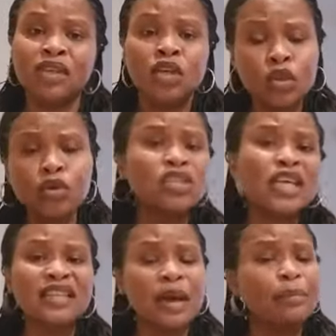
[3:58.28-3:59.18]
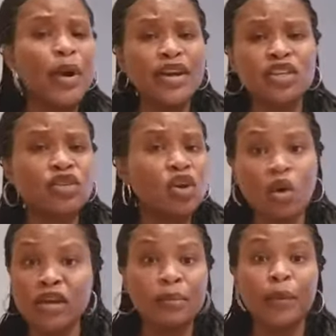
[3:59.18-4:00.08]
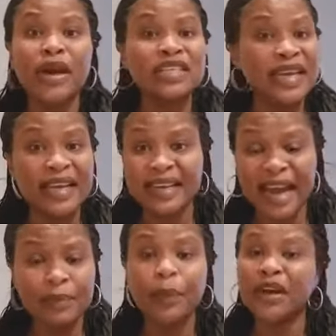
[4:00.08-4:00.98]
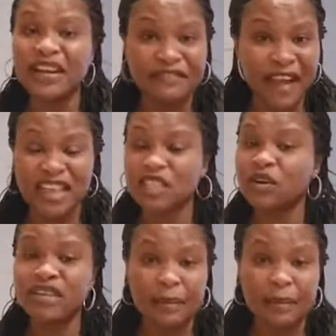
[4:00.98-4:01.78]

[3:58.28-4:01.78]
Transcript: Do you take the burdens to the Lord in prayer day and night, praying and fasting on